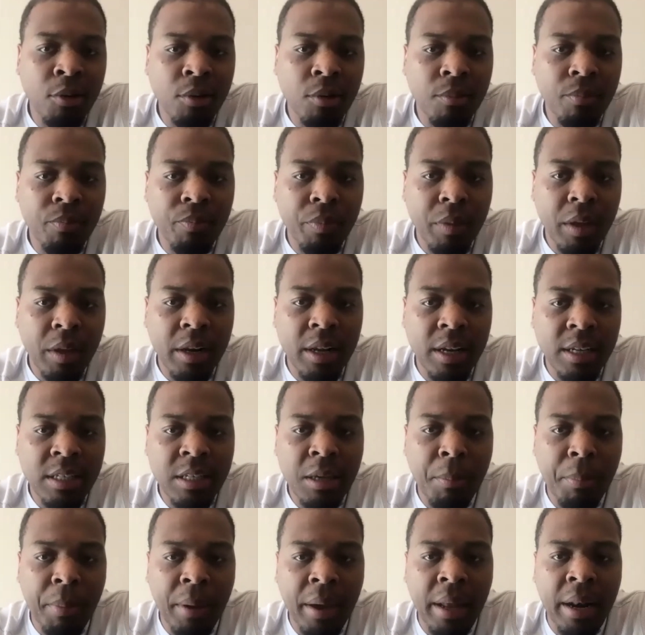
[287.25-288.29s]
doesn't pan
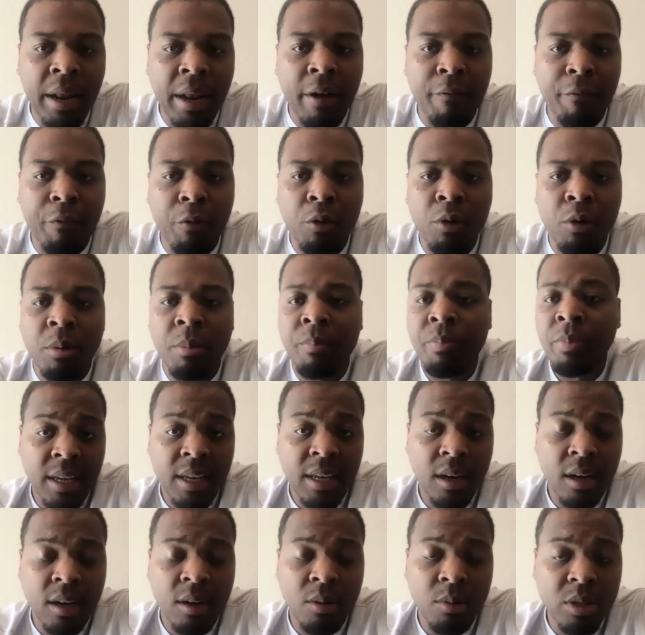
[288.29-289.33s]
out for them. We
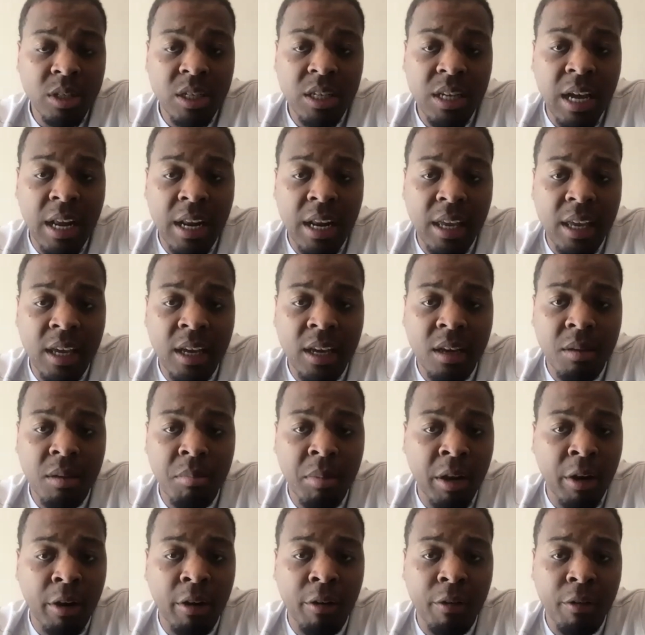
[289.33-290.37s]
just got a kid committed
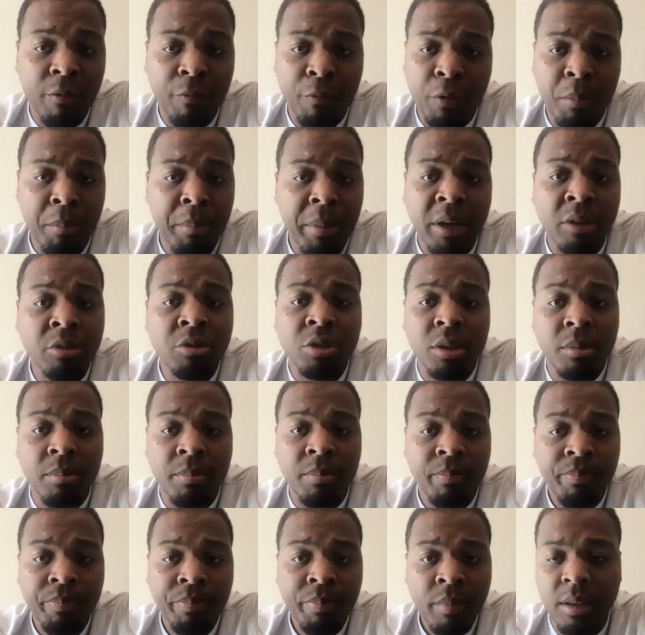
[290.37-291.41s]
from Belgium
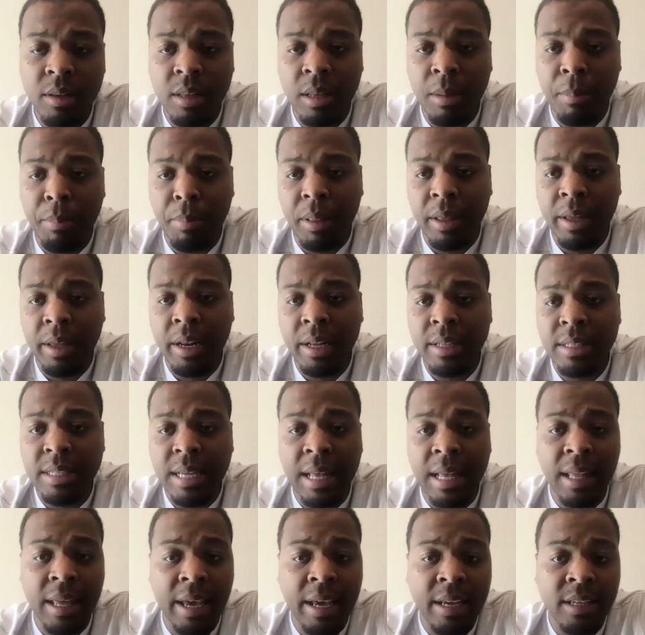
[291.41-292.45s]
that played at
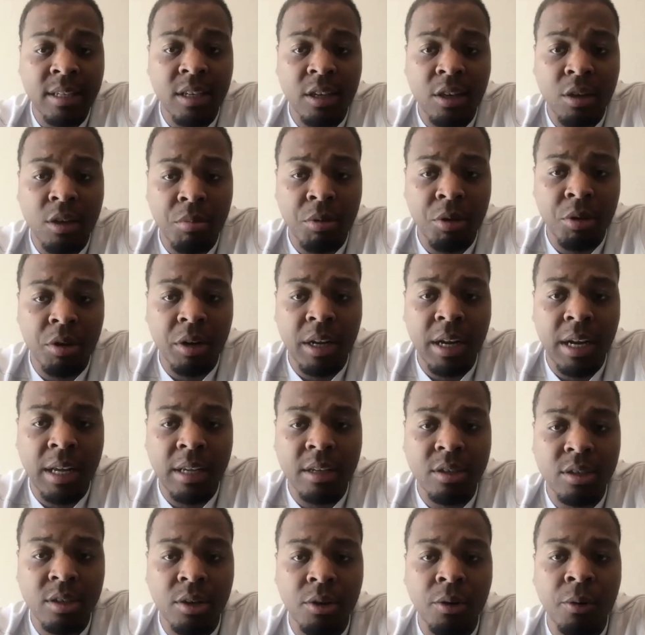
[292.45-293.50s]
Tallahassee Community College. So
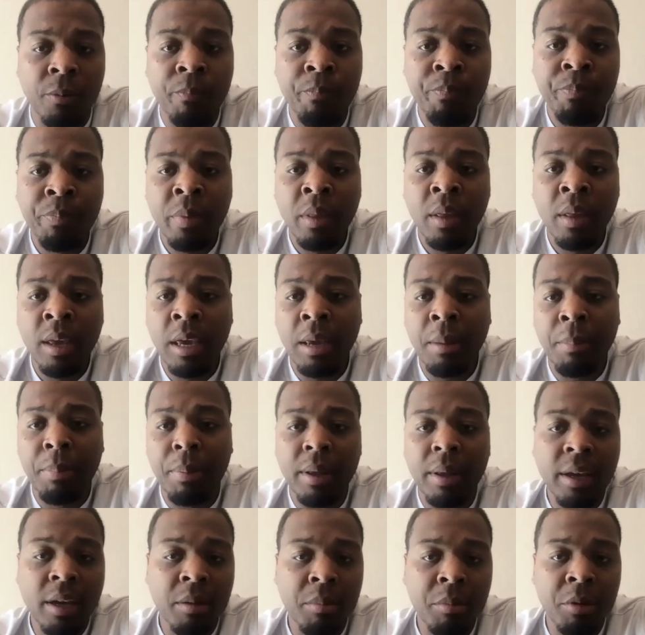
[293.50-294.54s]
he played
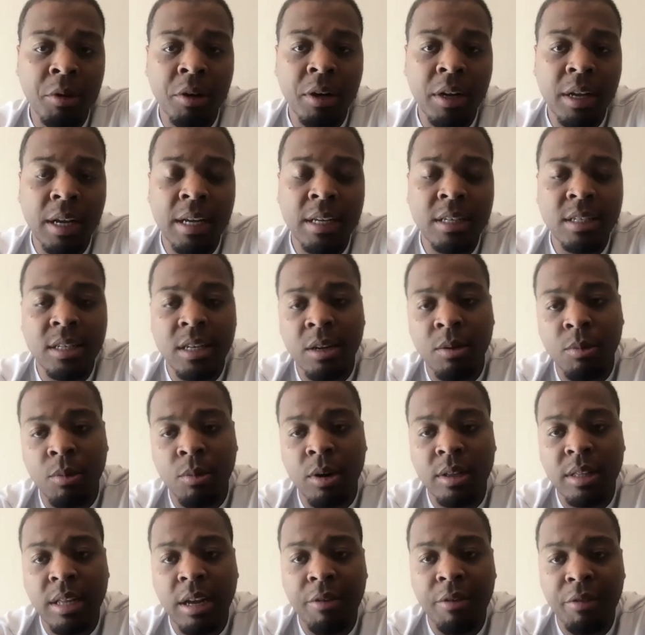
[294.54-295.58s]
community college and it worked out for
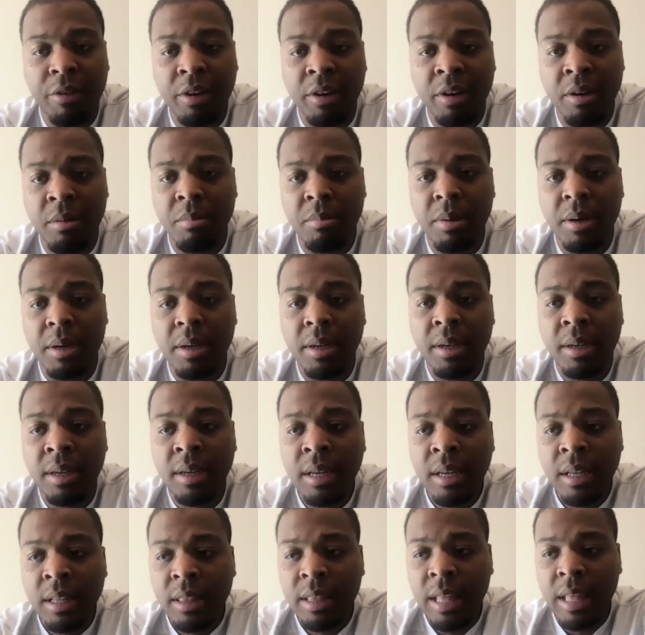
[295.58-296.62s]
him. But
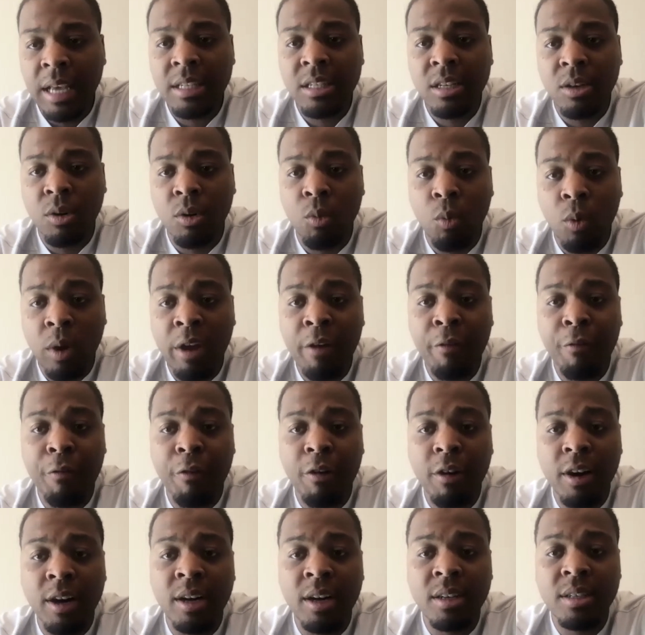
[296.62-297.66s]
that's a way for us
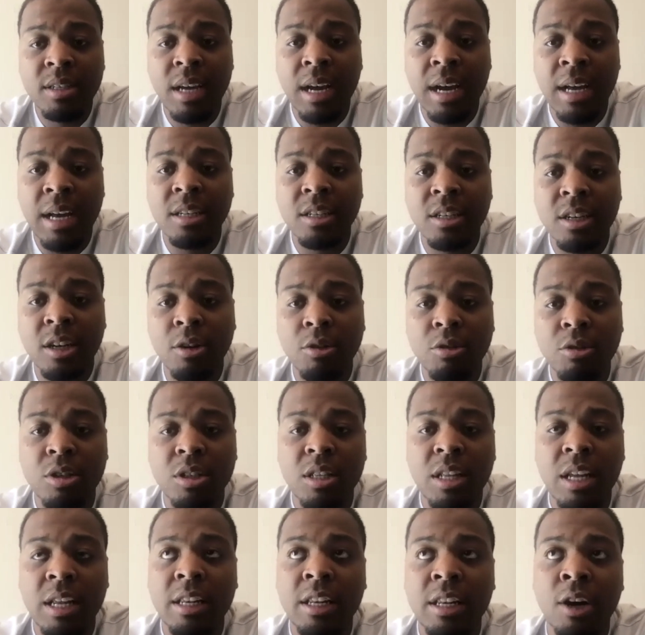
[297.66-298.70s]
college coaches that
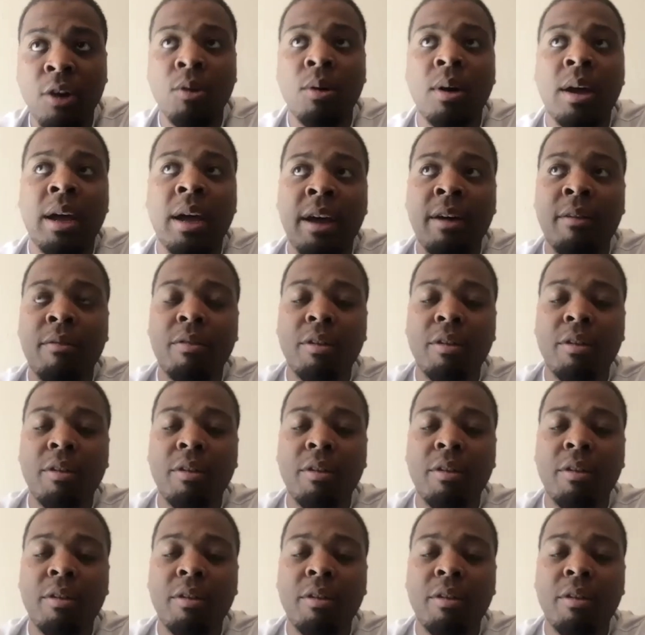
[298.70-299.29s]
don't have the